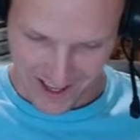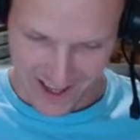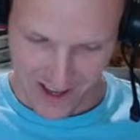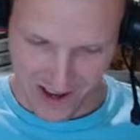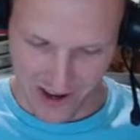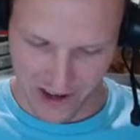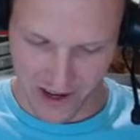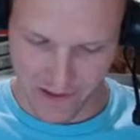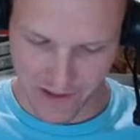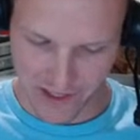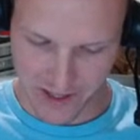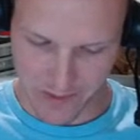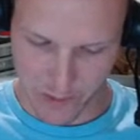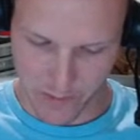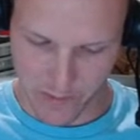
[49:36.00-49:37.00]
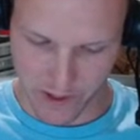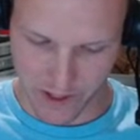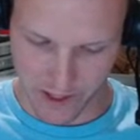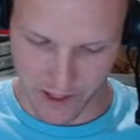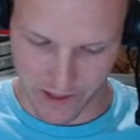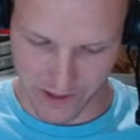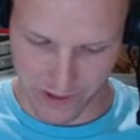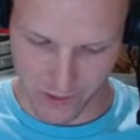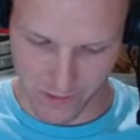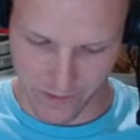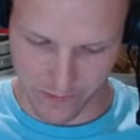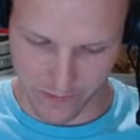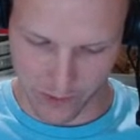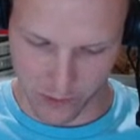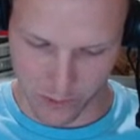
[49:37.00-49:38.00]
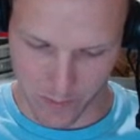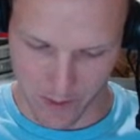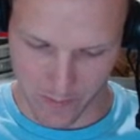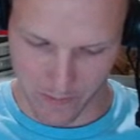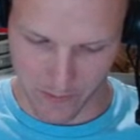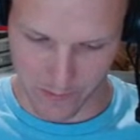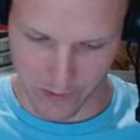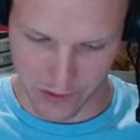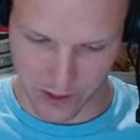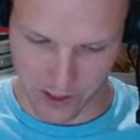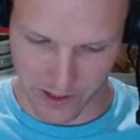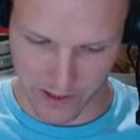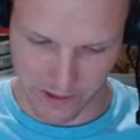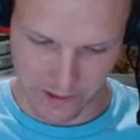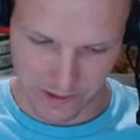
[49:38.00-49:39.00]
ever see the movie Don't Throw Mama from the Train?